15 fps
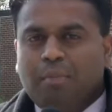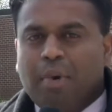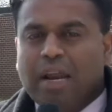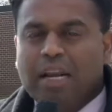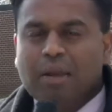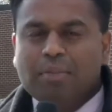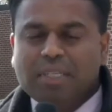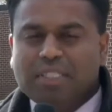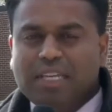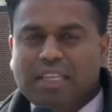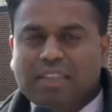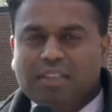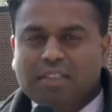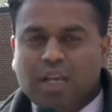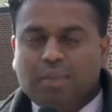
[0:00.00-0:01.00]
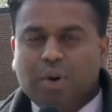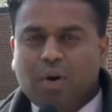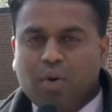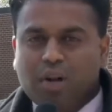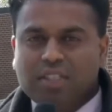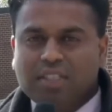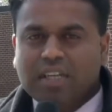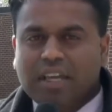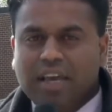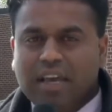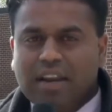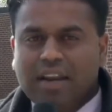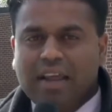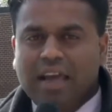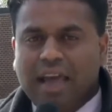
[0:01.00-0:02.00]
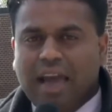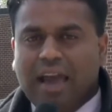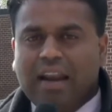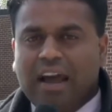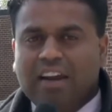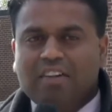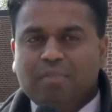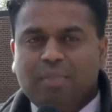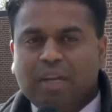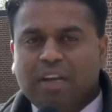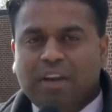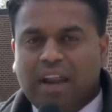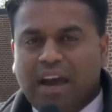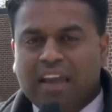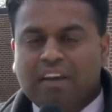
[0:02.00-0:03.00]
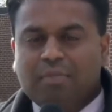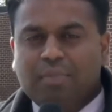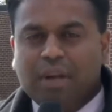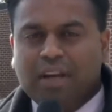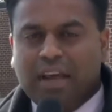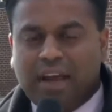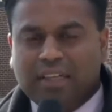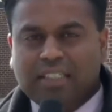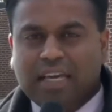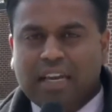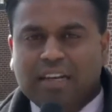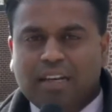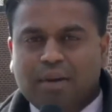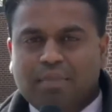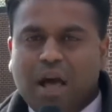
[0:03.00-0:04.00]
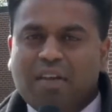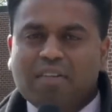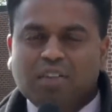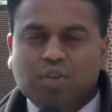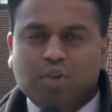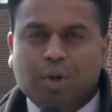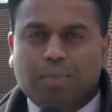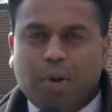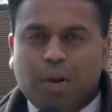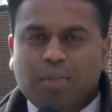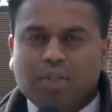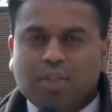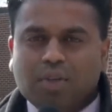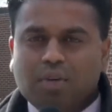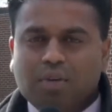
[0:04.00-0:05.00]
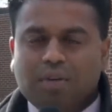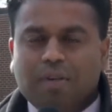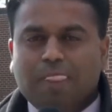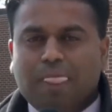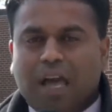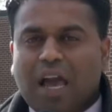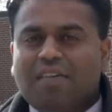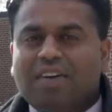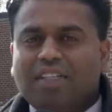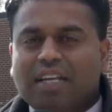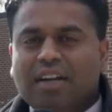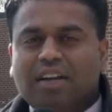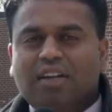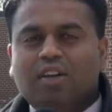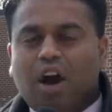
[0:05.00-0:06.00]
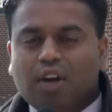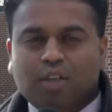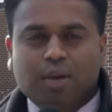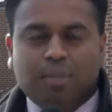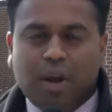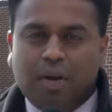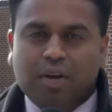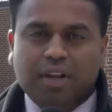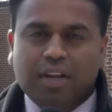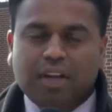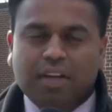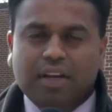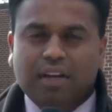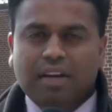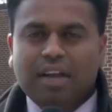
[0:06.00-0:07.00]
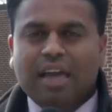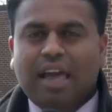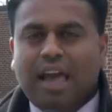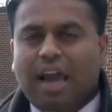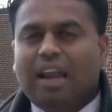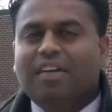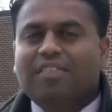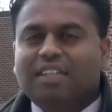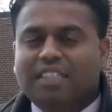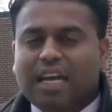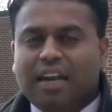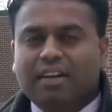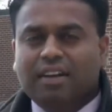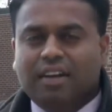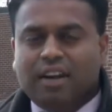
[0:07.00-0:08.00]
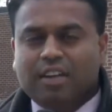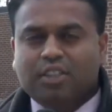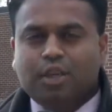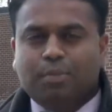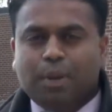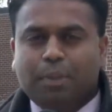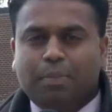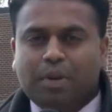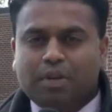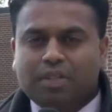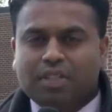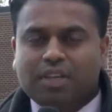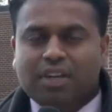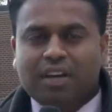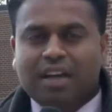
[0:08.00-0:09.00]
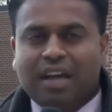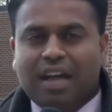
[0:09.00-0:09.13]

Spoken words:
My name is Neethan Saba once again, and I have been attended Malvern Junior Public School, I've attended Dr. Marion Hilliard, and I've attended Lester B. Pearson.